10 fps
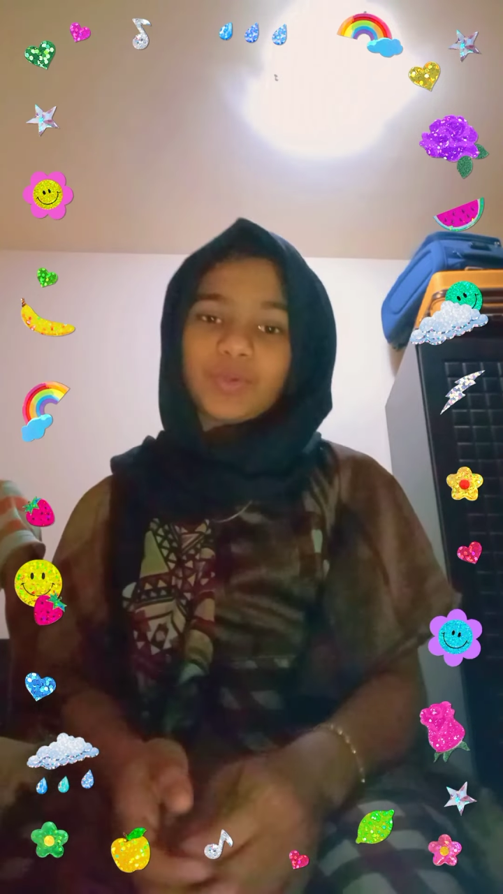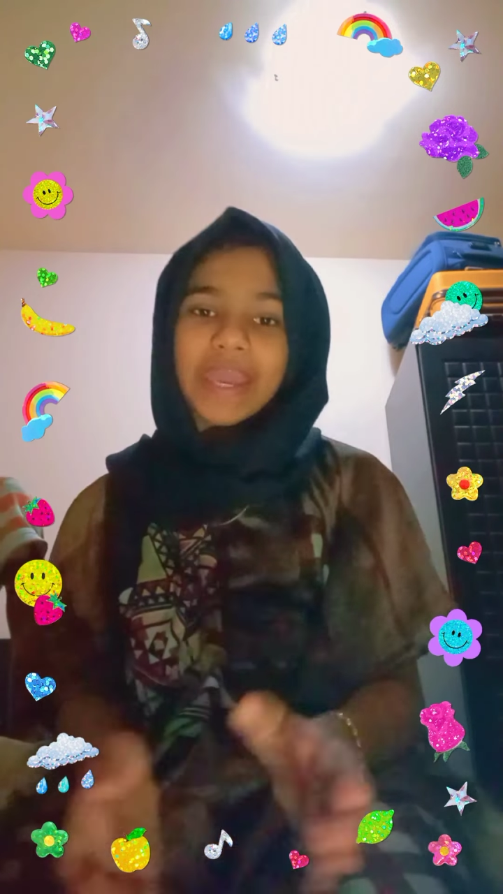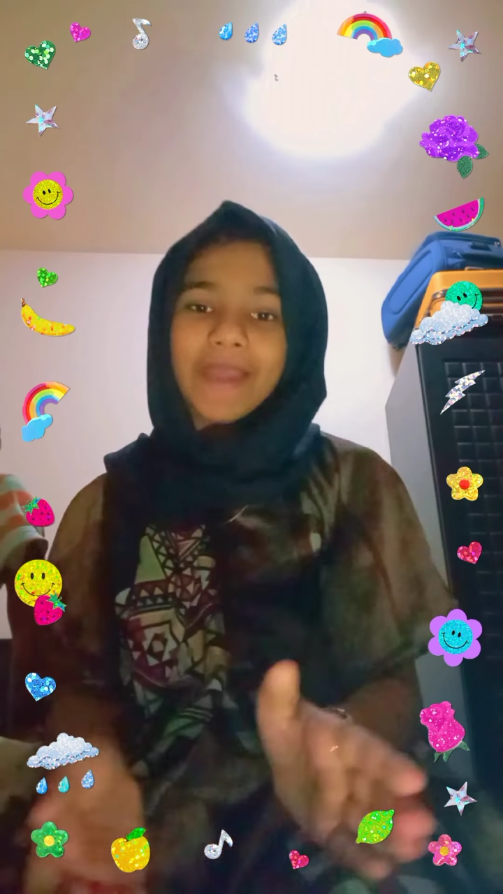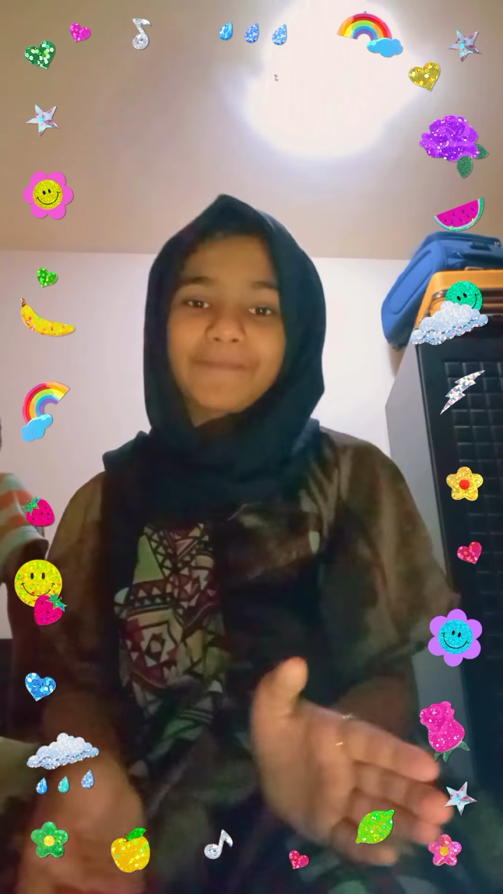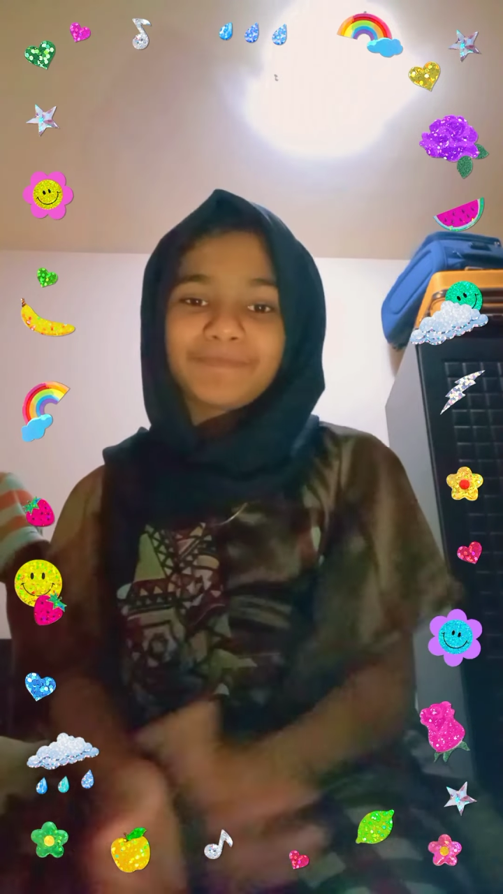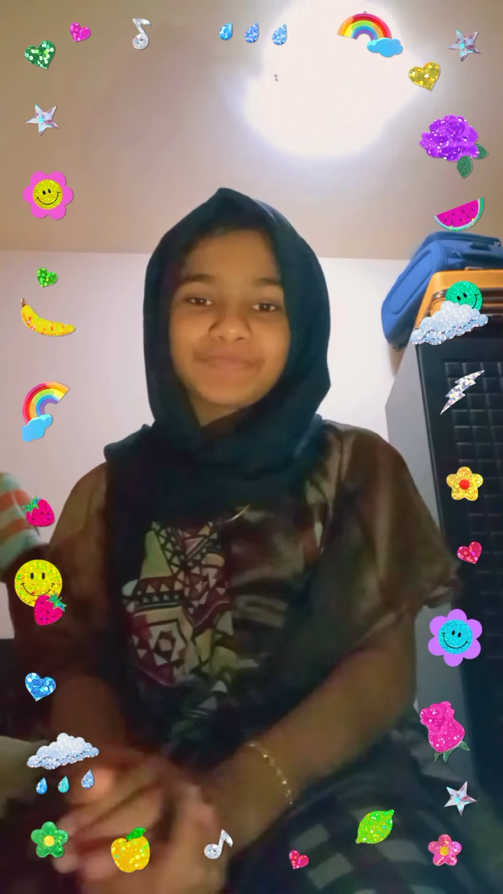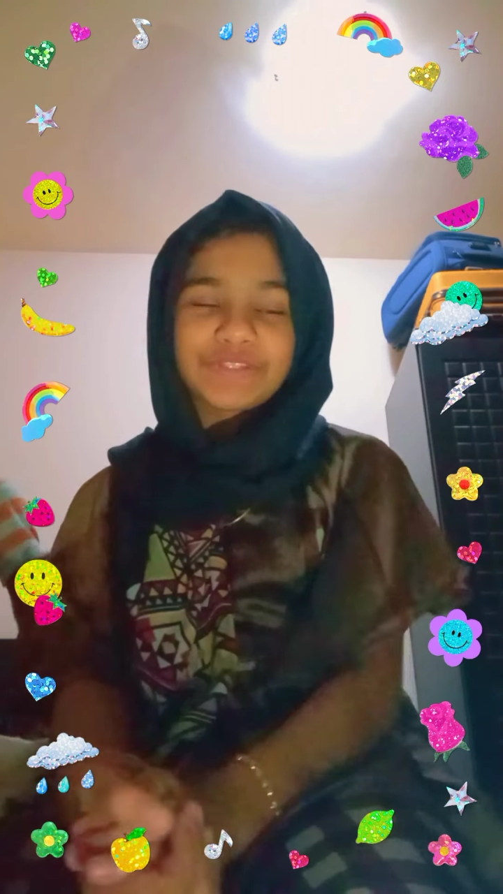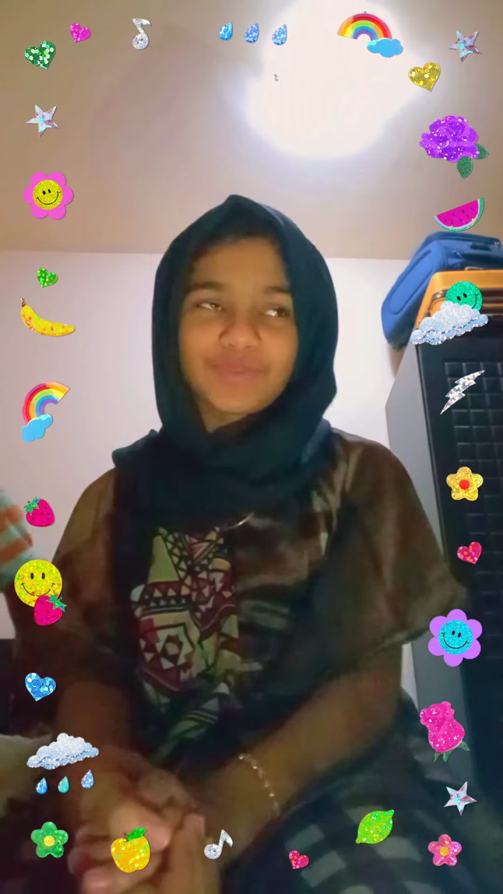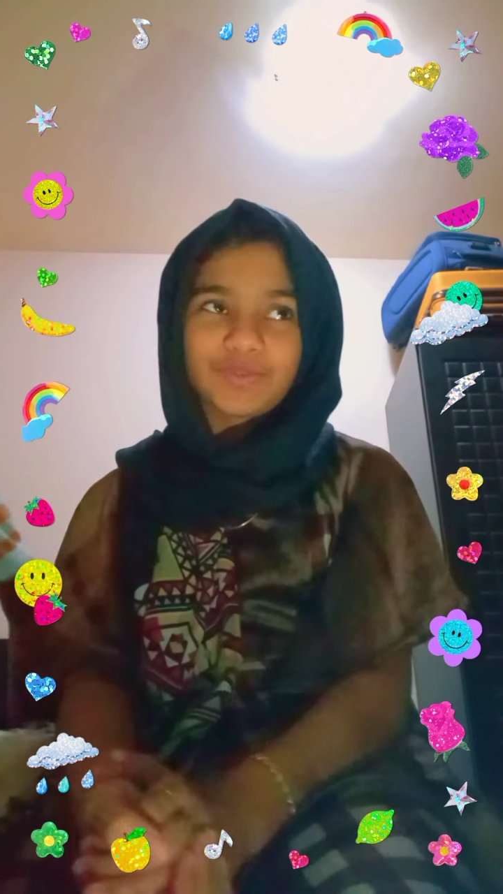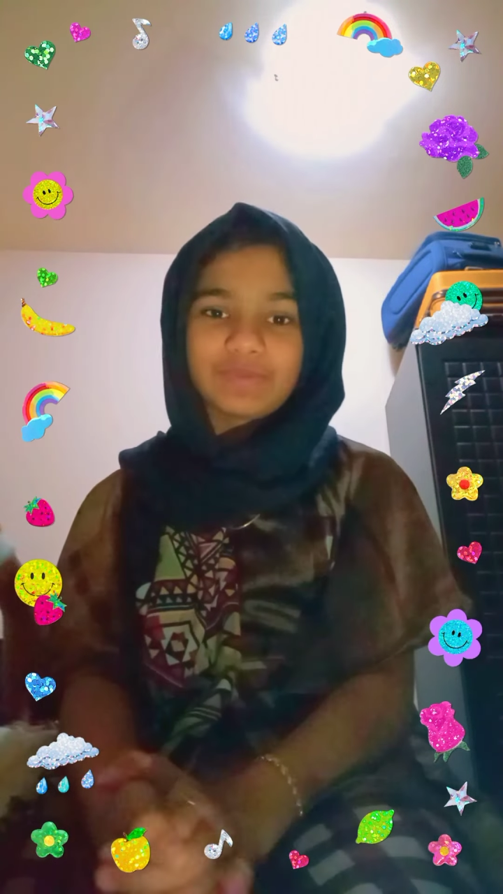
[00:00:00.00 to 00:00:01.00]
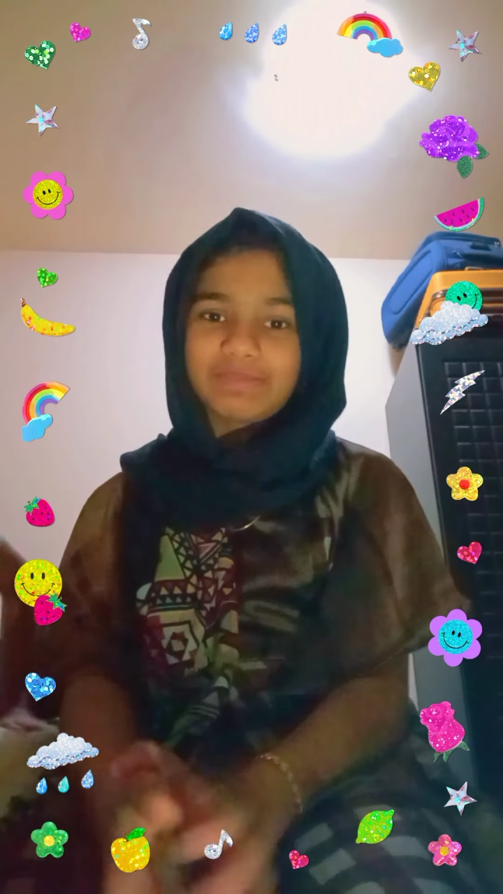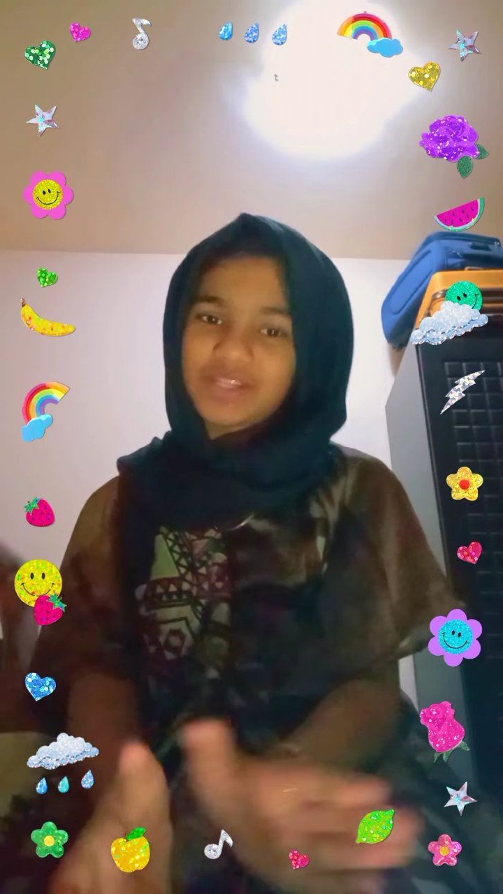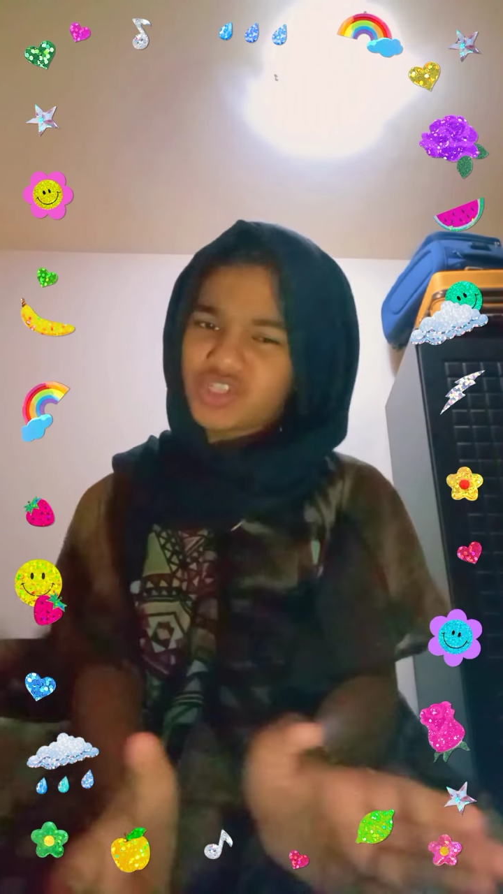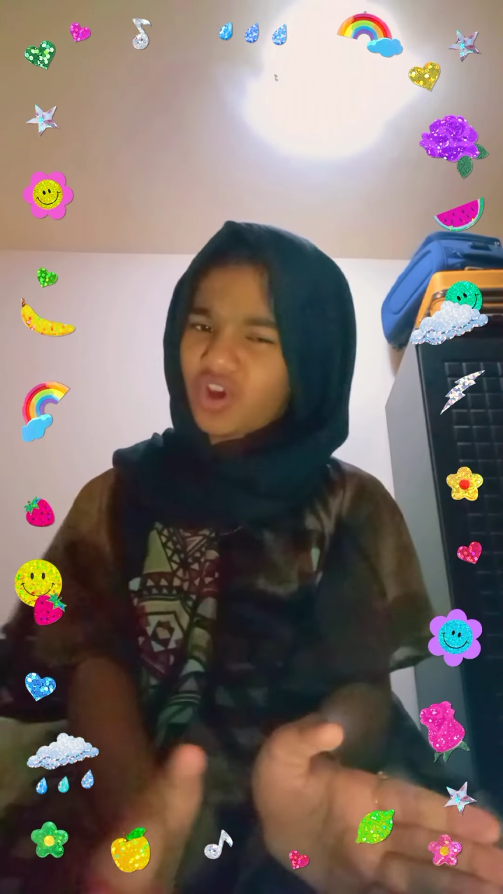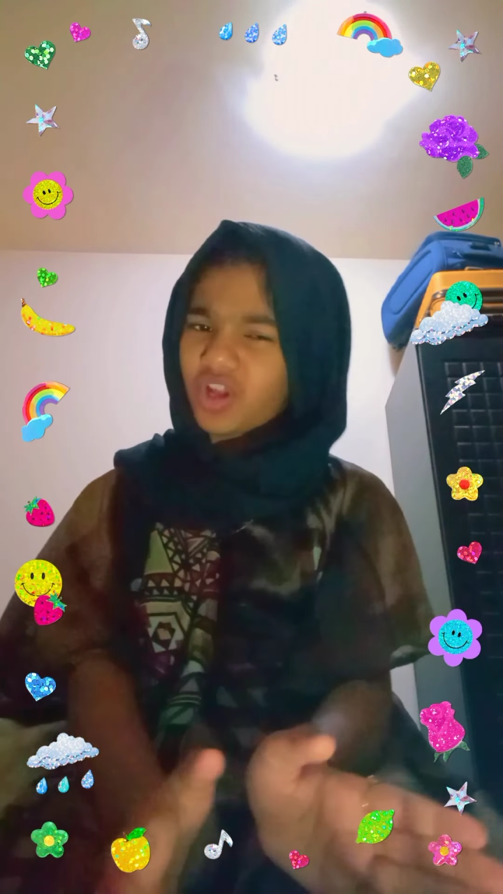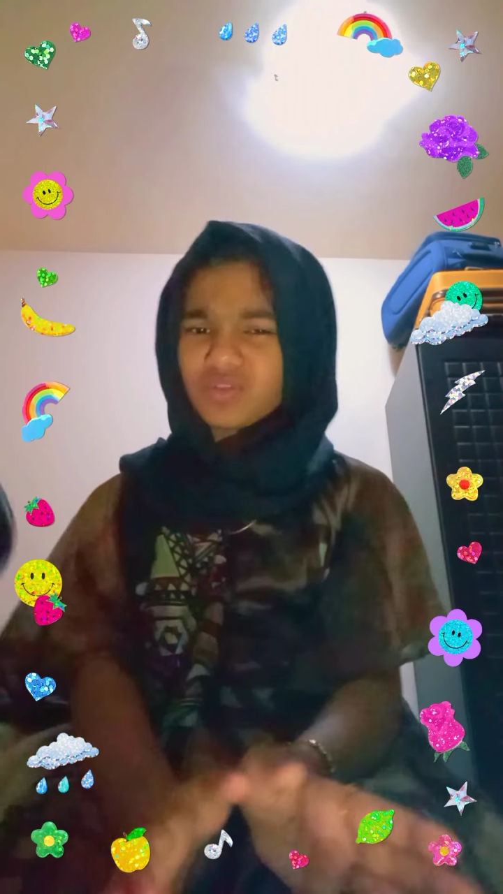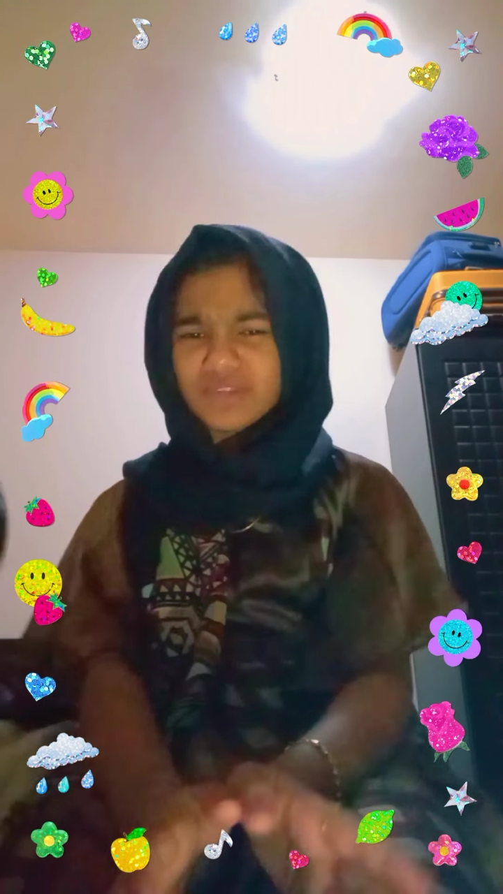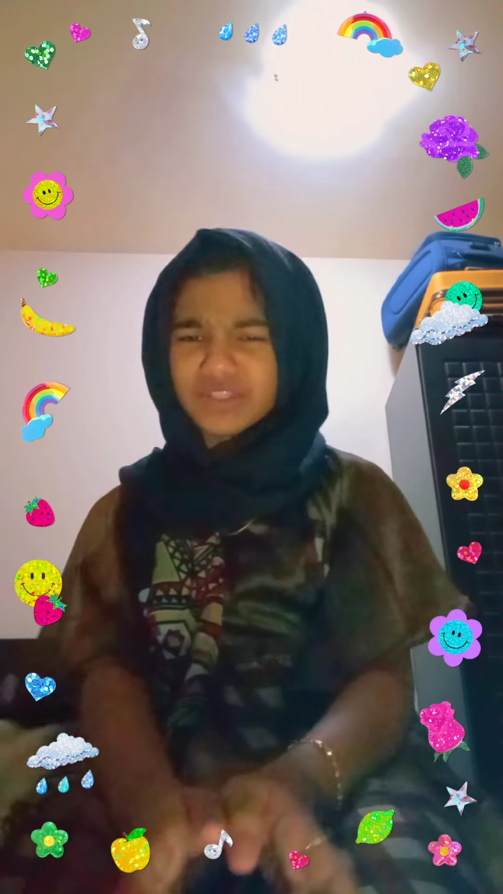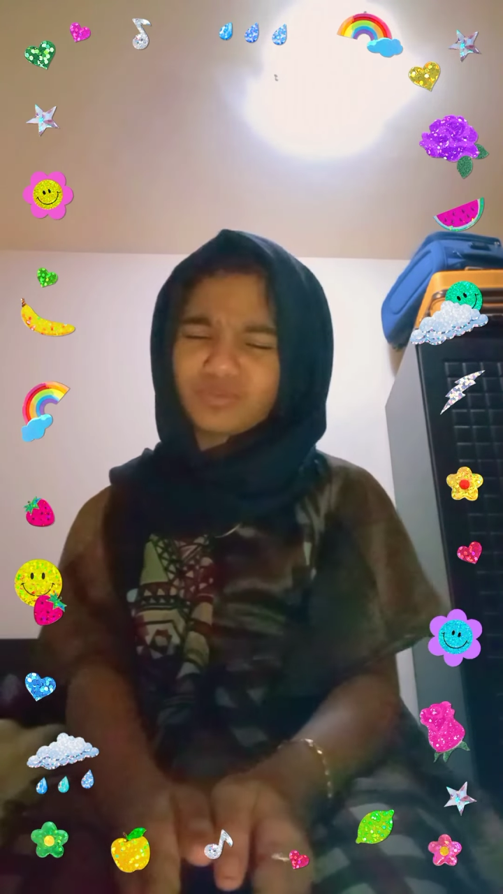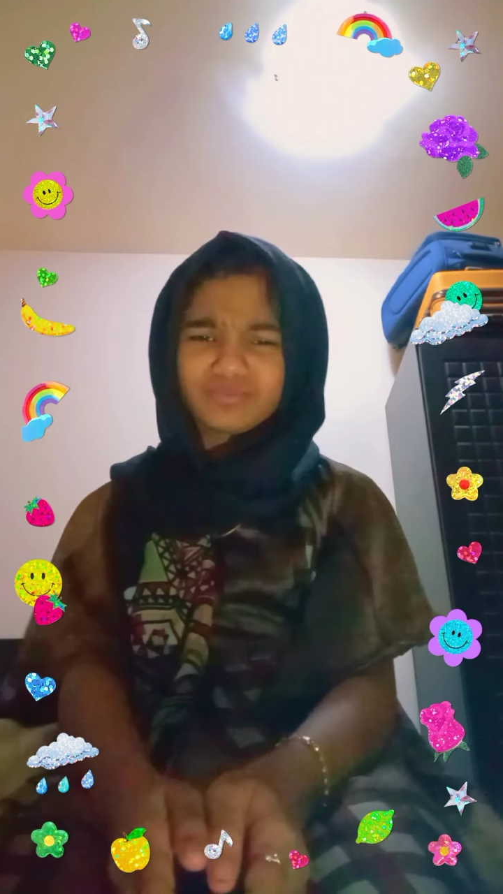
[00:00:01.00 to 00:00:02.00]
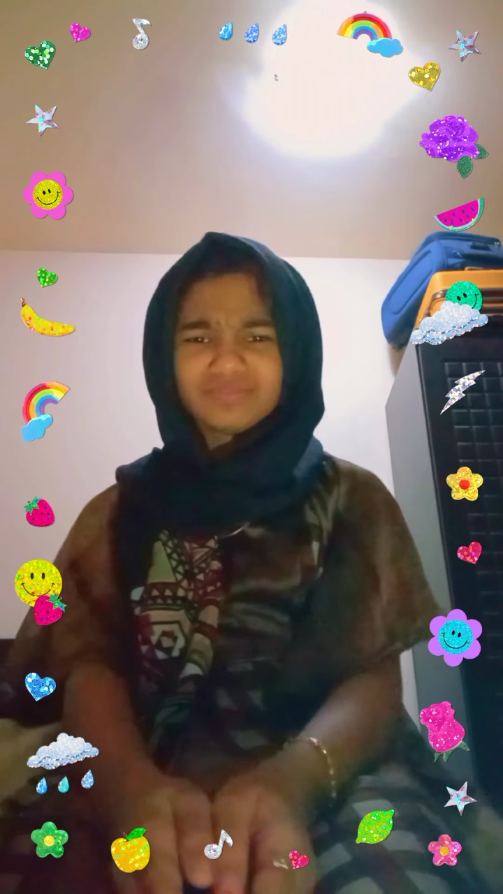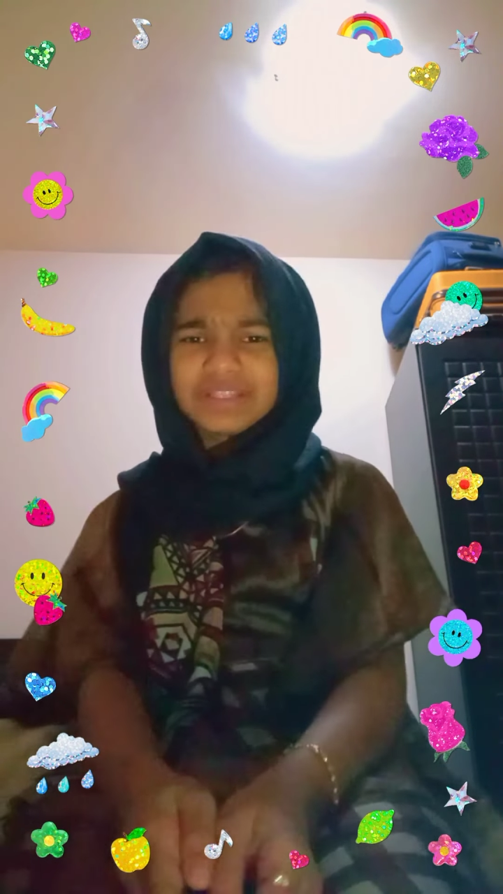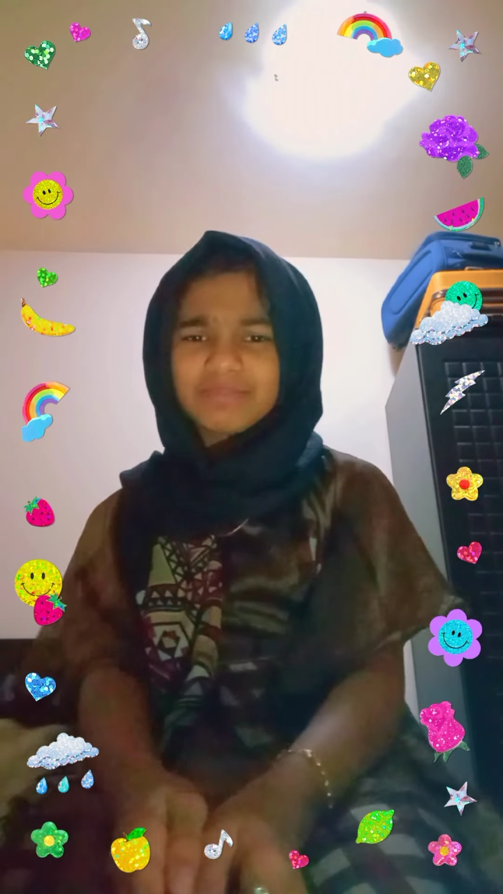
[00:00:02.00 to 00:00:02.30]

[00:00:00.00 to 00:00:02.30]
Okay, so it will be a short video